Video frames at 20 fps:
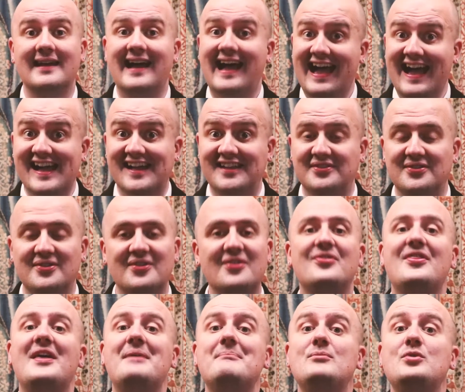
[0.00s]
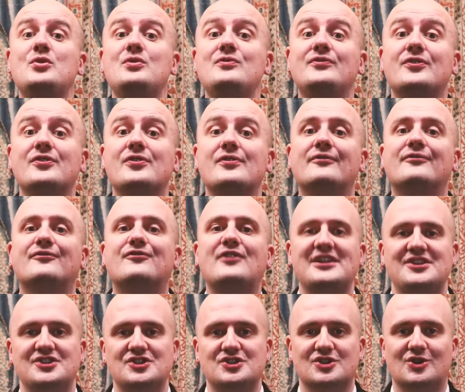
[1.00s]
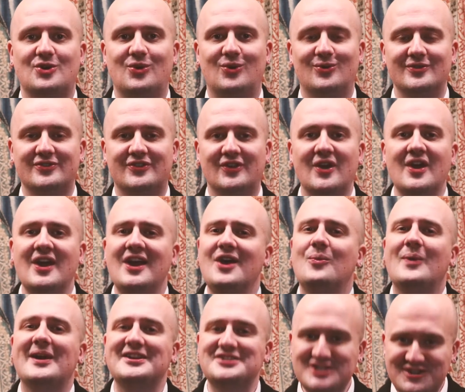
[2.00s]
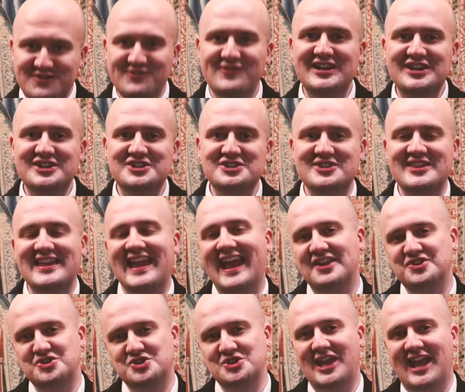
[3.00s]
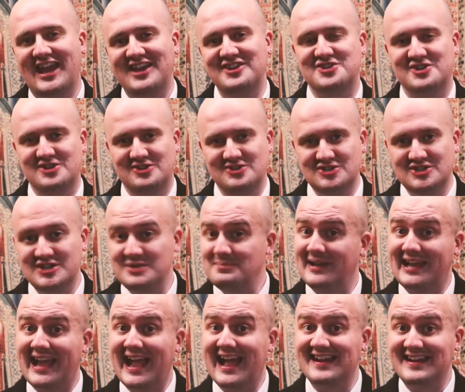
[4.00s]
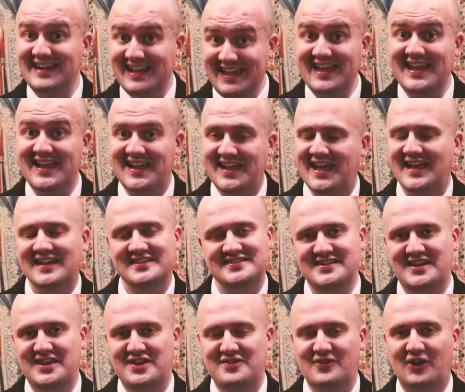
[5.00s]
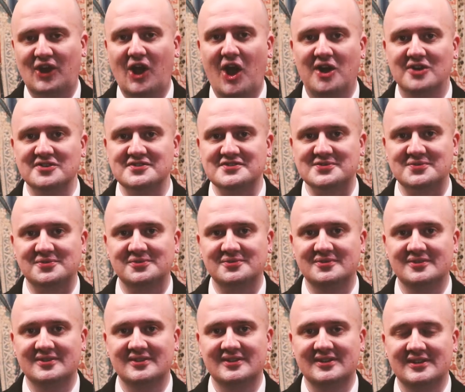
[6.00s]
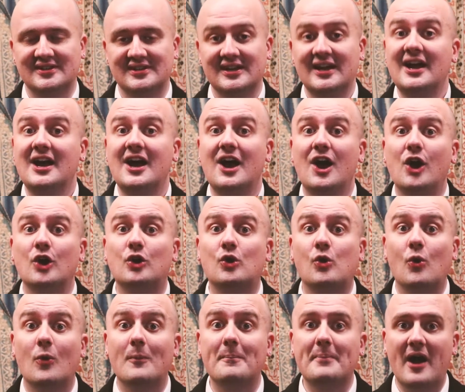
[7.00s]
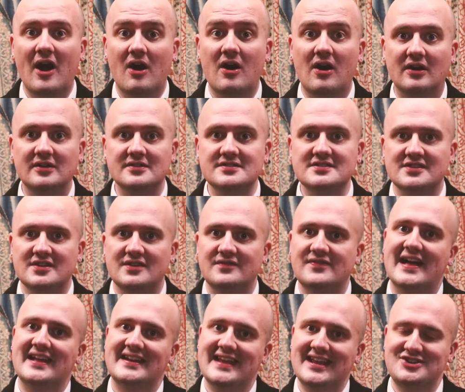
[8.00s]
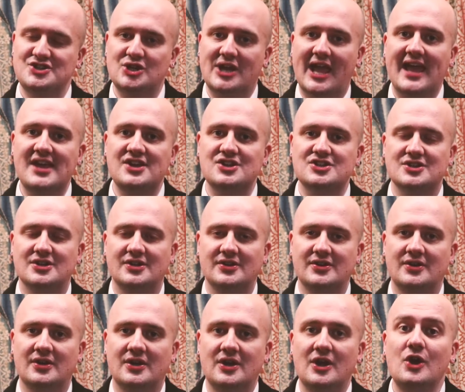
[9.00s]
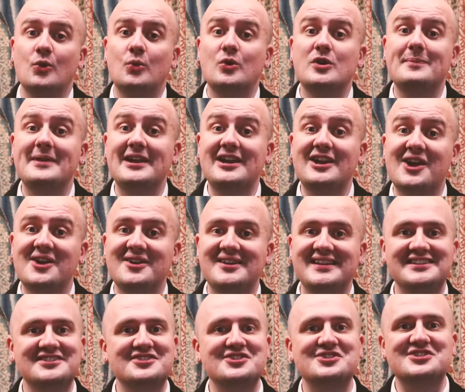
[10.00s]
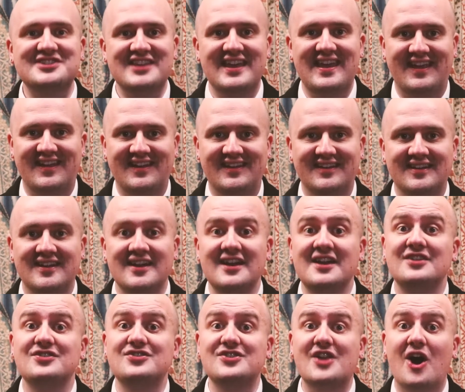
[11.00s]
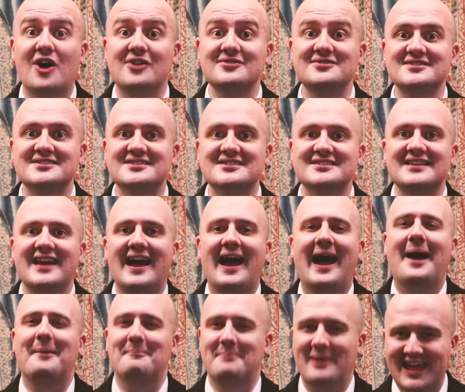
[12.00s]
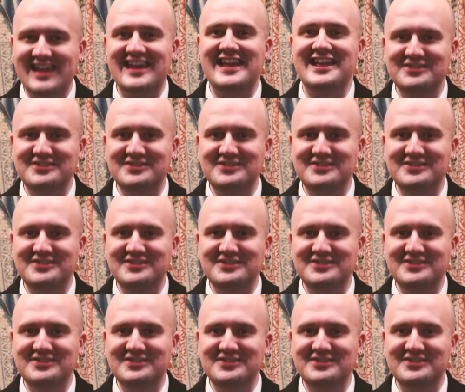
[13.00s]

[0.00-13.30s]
Anne then moved to the French court, where she finished the education she began here at Hever Castle. A core part of that education would have been learning to sing, dance and play